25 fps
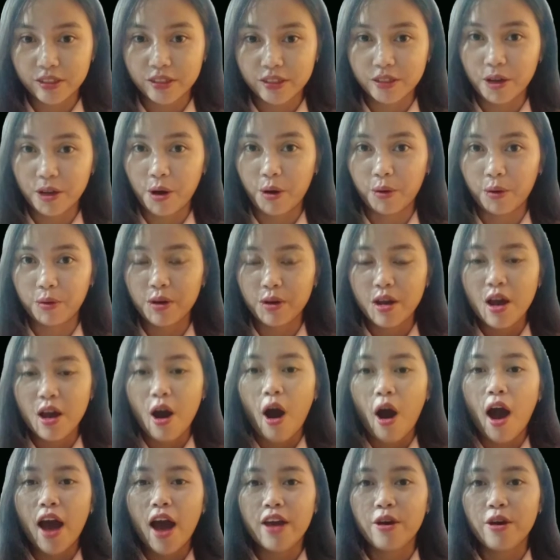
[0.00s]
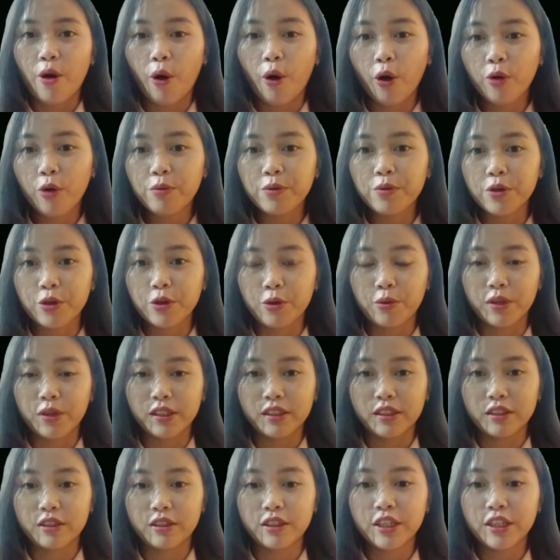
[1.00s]
So, I hope you
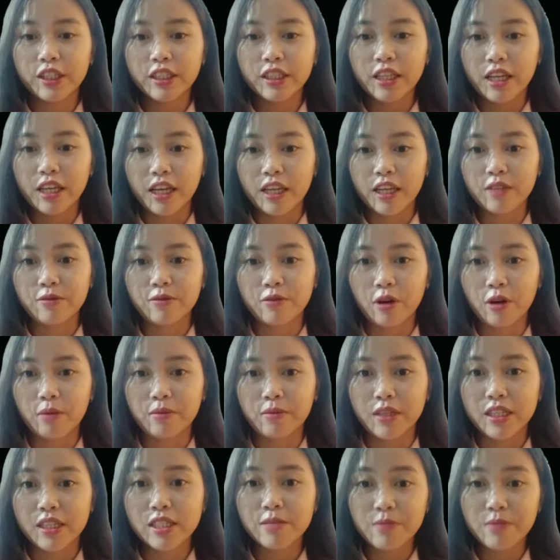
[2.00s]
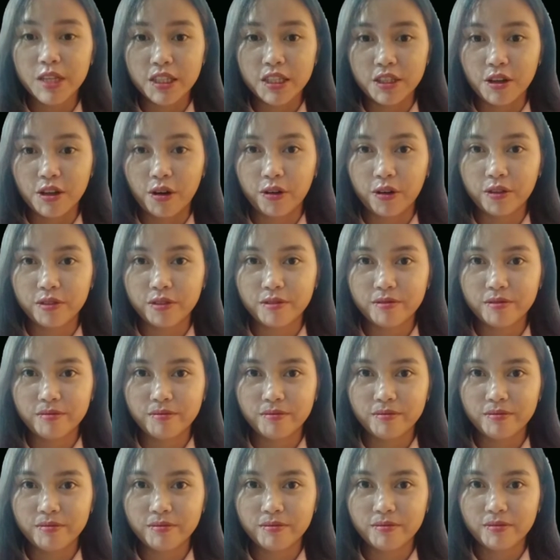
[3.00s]
will learn it from this video.
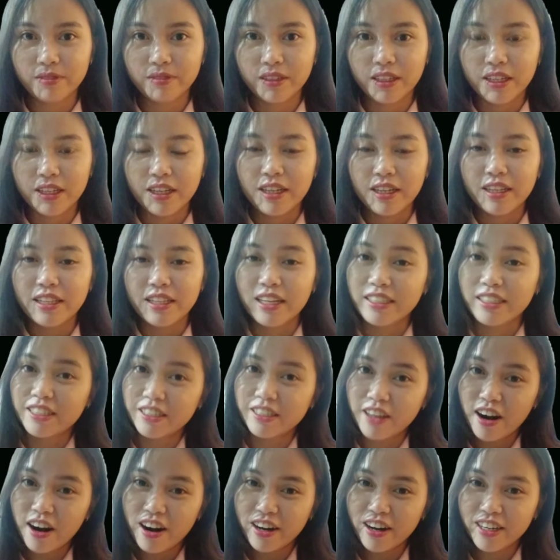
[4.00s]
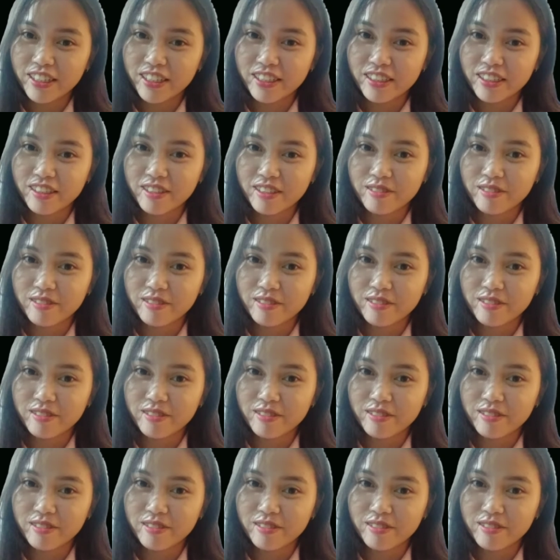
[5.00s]
Let's start!